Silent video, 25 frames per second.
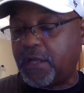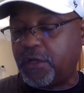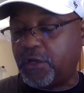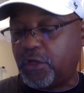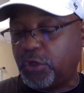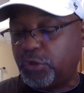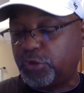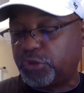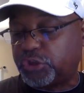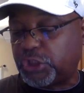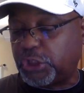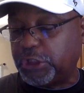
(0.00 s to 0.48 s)

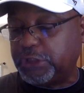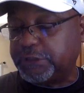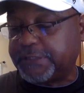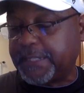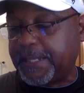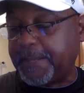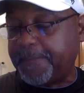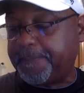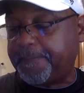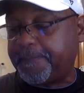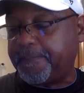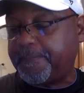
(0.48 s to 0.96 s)

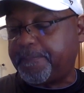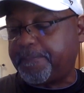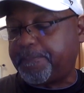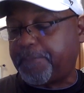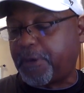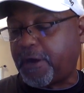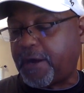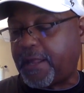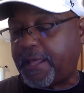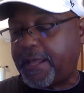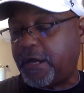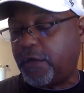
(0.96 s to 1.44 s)
Luigi
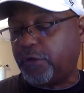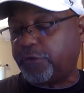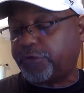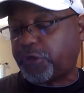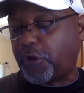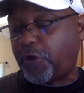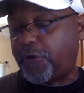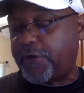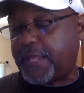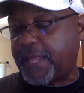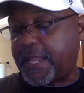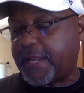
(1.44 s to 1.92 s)
Barlell,
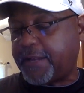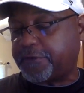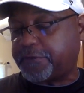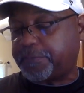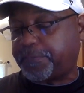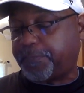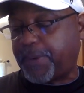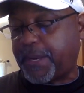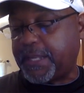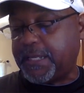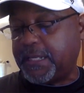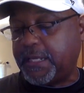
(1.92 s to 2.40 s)
38 of
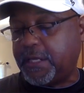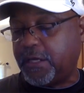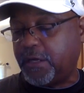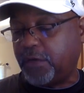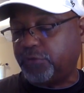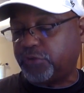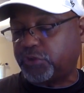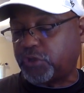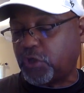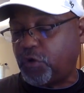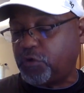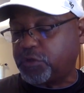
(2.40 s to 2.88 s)
Spring
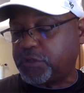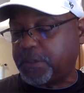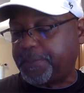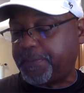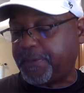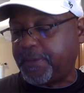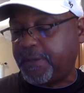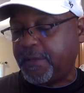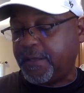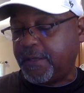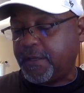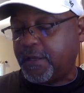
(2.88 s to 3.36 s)
Hill,
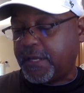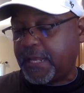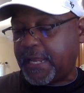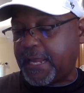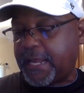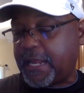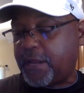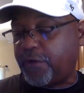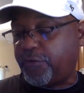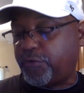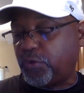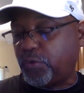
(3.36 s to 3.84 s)
Joseph
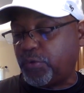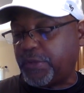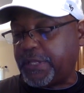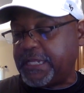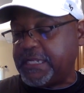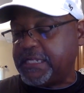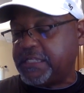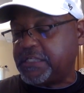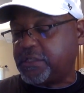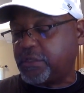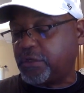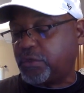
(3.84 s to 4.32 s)
Andrew
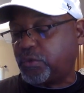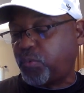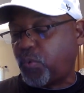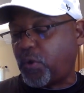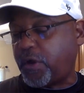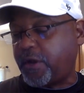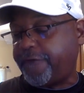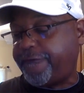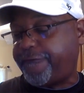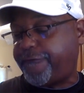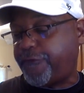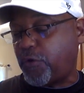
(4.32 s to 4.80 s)
Easton,
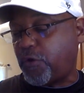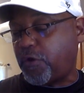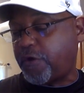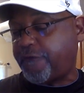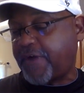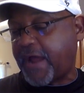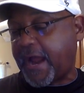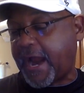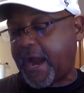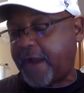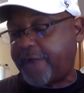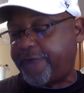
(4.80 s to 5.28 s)
24
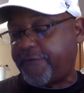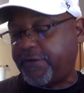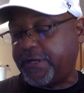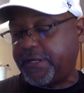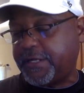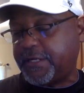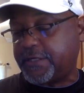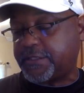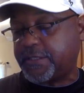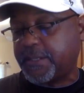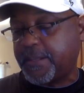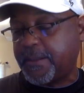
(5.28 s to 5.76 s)
of
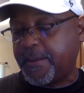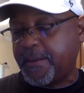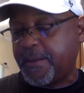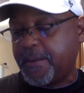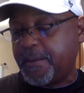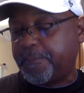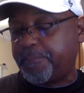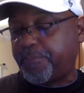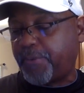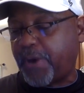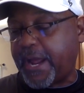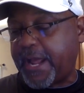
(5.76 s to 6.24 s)
Iverness,
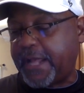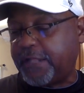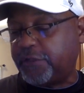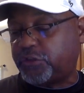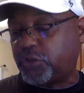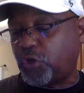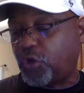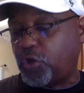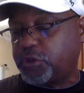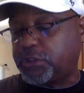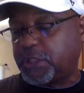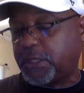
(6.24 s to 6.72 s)
Brian
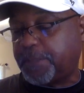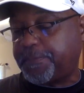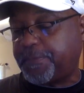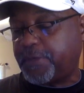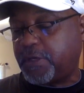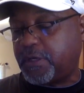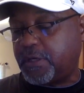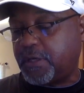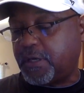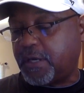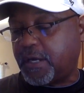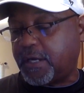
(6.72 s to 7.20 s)
Joseph
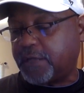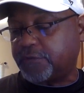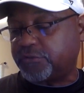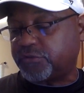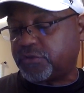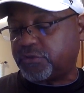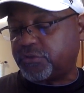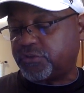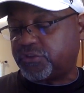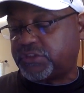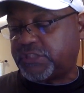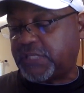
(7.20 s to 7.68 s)

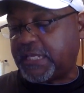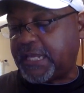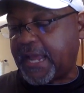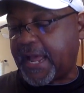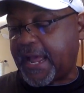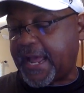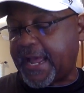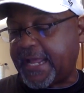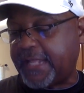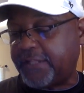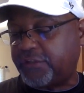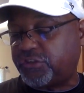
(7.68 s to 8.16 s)

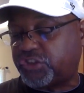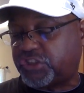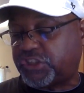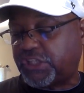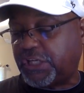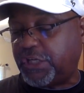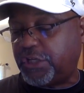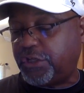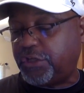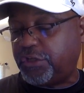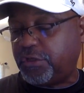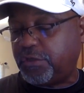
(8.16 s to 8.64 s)

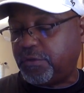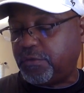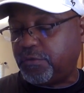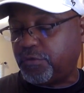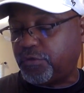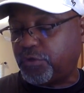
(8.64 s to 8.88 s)
Giguere,